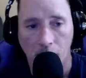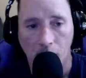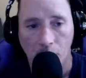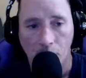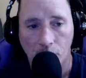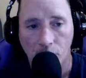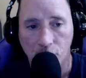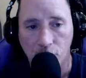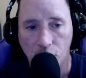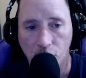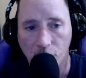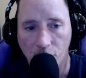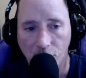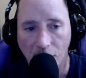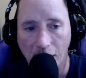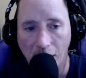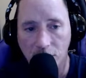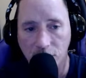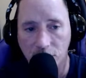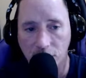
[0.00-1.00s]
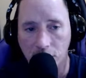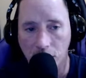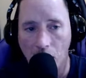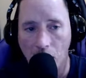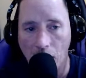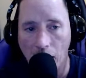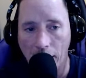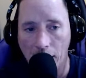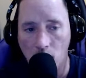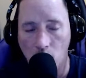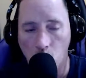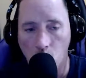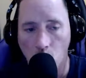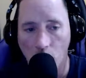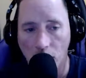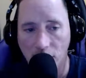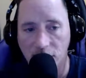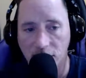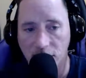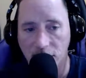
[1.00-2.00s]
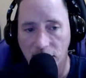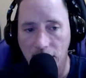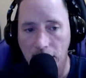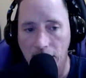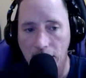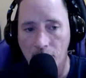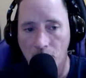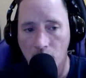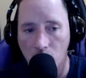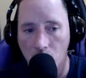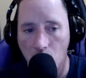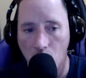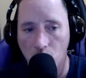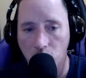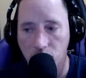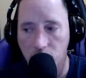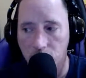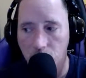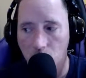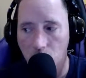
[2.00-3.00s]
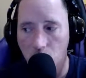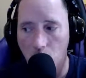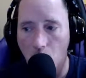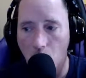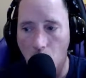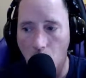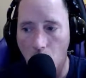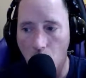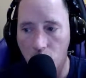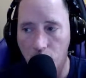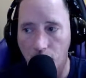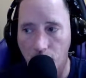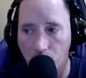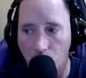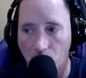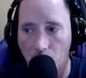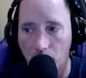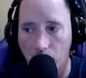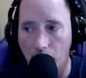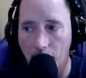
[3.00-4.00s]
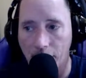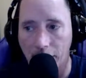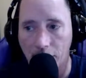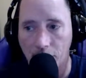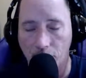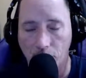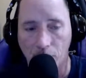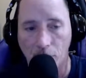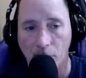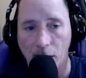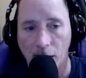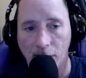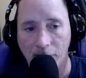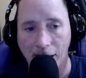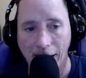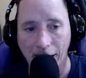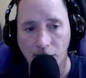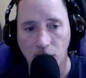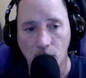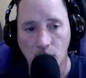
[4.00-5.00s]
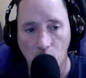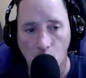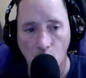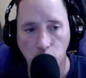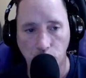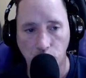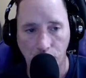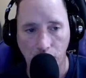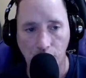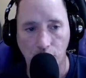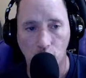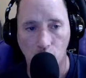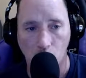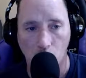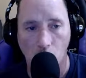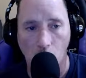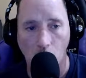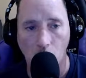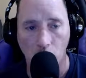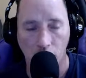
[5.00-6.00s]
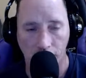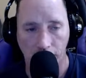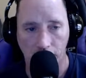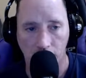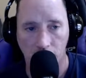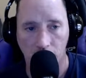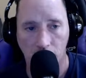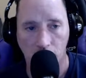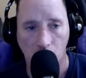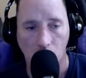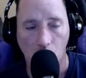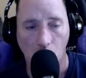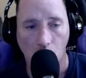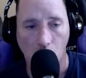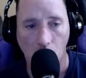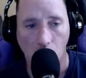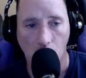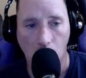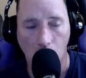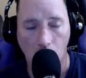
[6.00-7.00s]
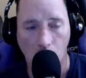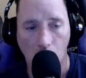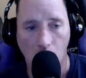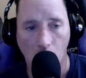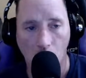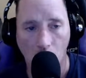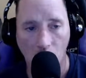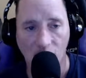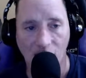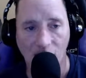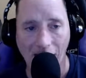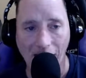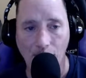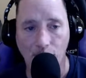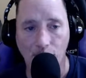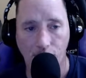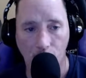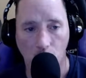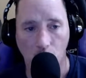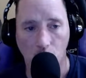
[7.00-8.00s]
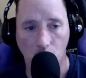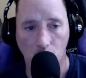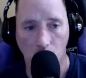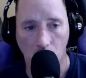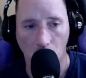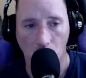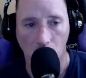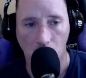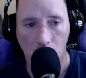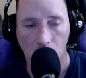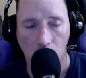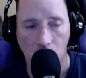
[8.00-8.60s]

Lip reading: But 2009 was the most called upon. They had the most people calling on that bill alone.